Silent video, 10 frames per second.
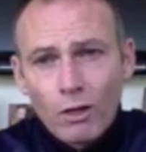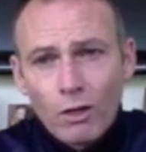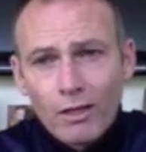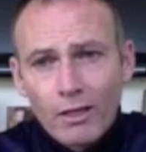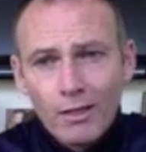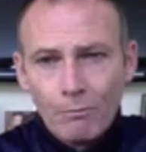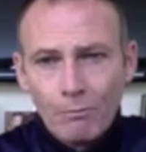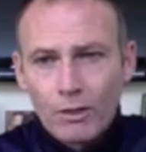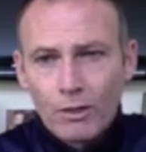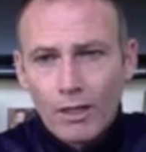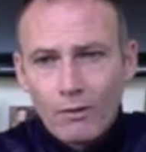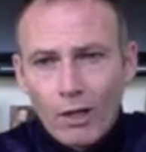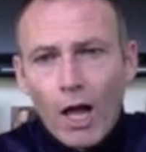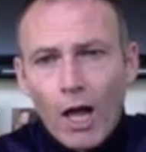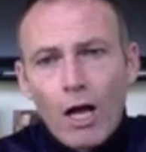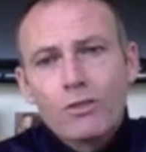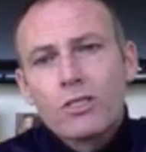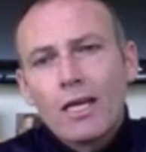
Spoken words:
one of the last